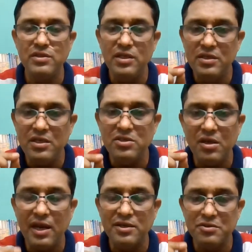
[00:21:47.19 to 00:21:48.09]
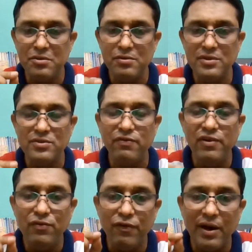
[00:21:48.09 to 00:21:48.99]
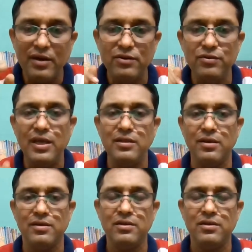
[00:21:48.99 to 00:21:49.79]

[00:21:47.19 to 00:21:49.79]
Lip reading: the teacher and students will work together.